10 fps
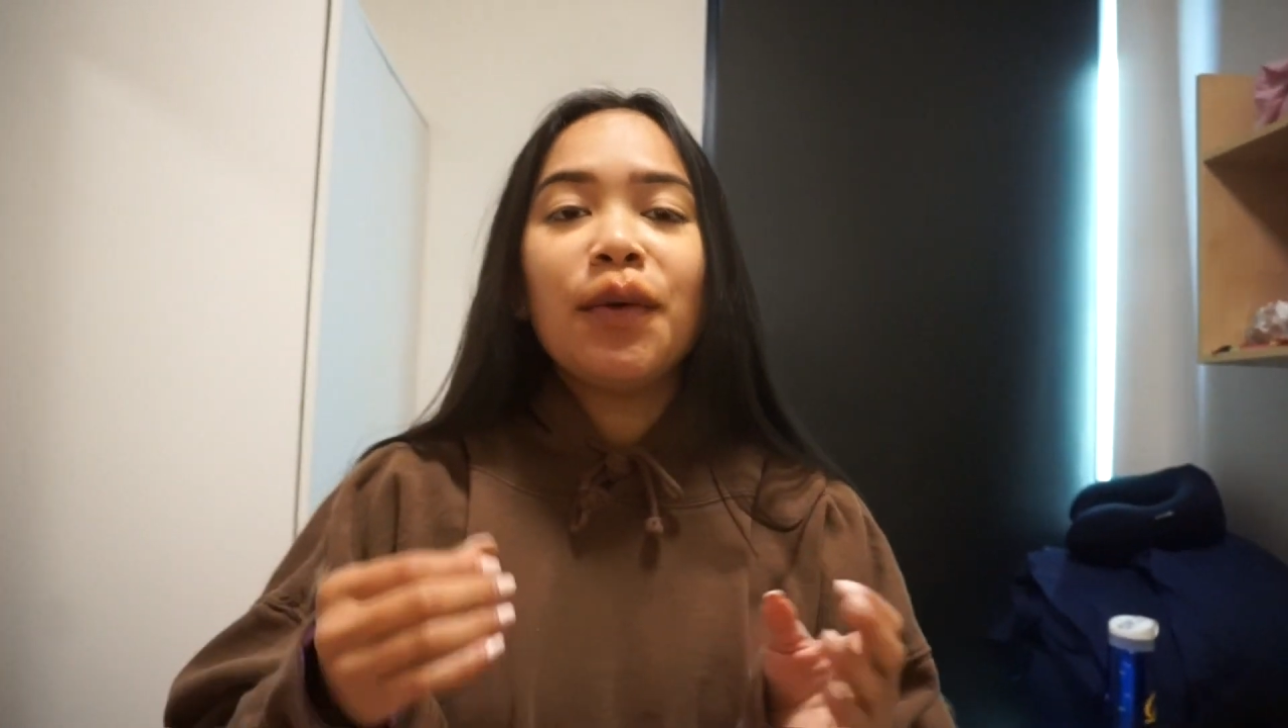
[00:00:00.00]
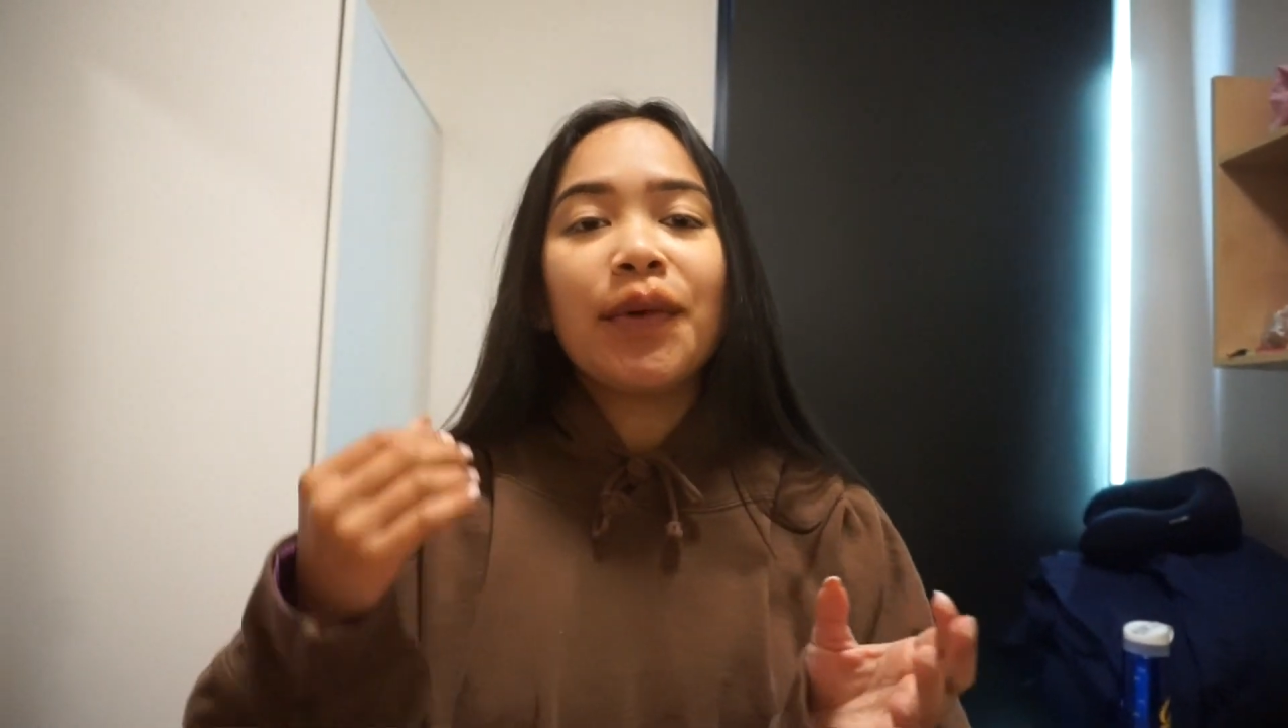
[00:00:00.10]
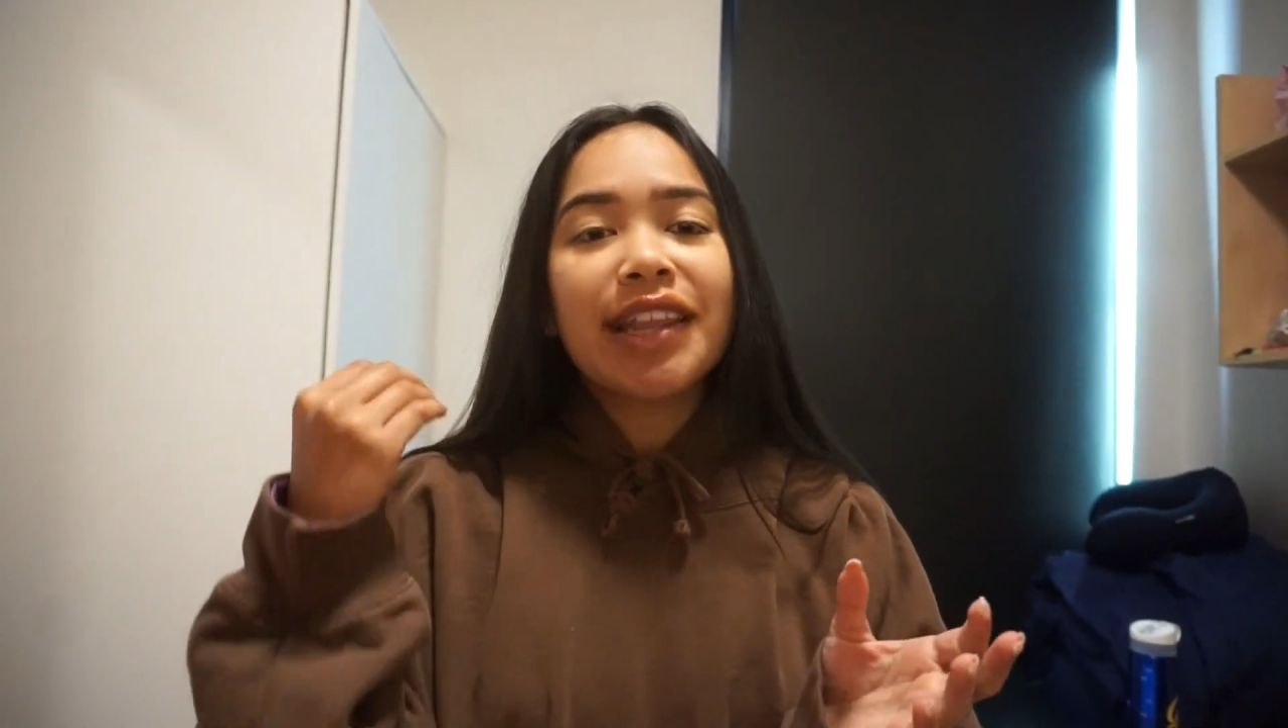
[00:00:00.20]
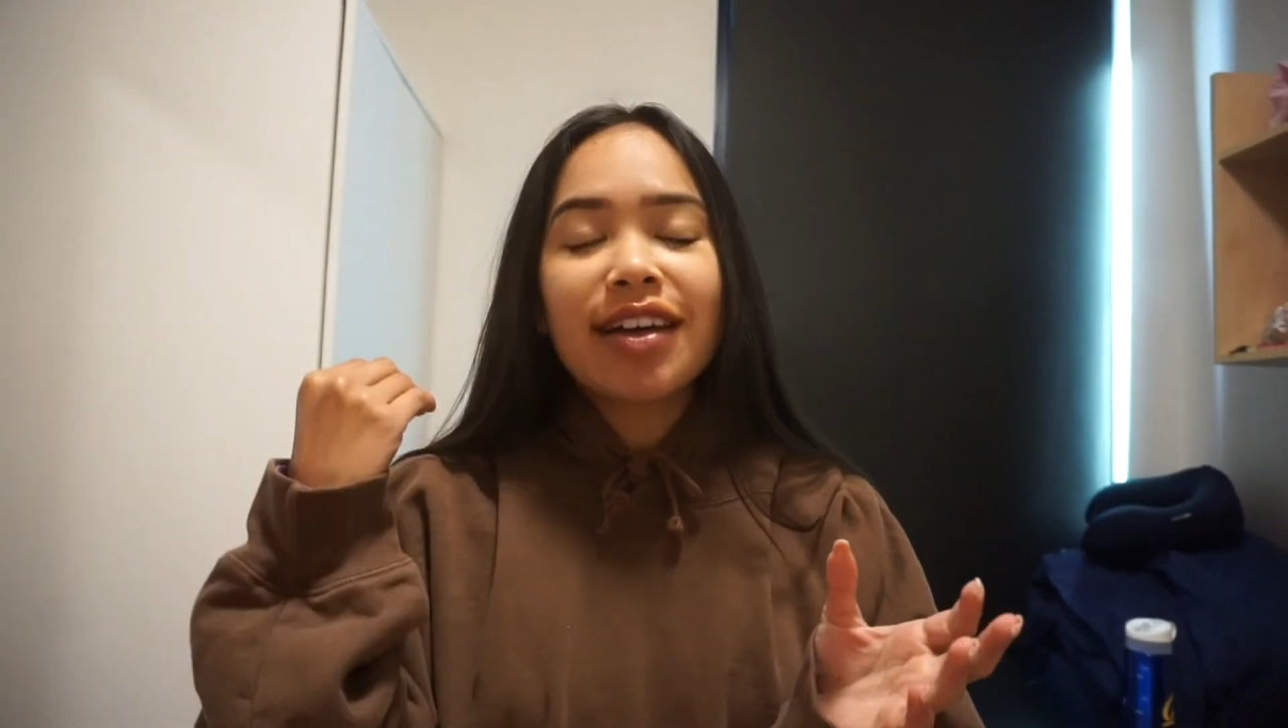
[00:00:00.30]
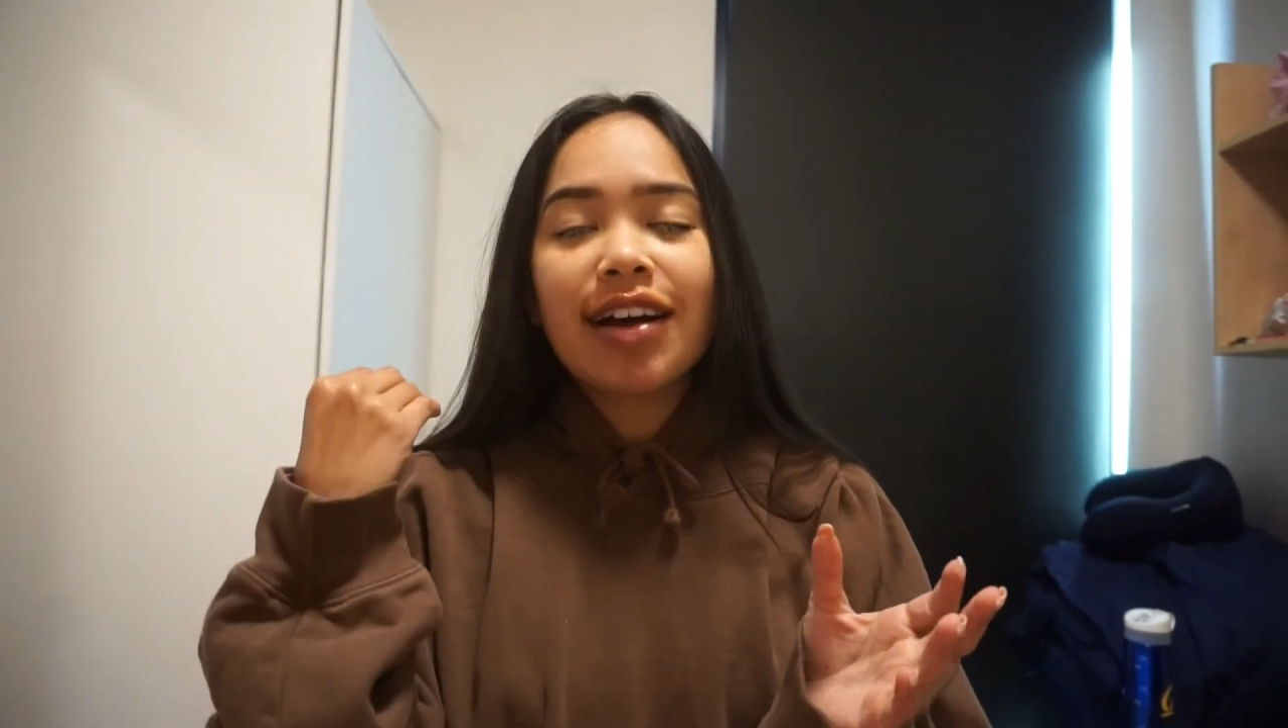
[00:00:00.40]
with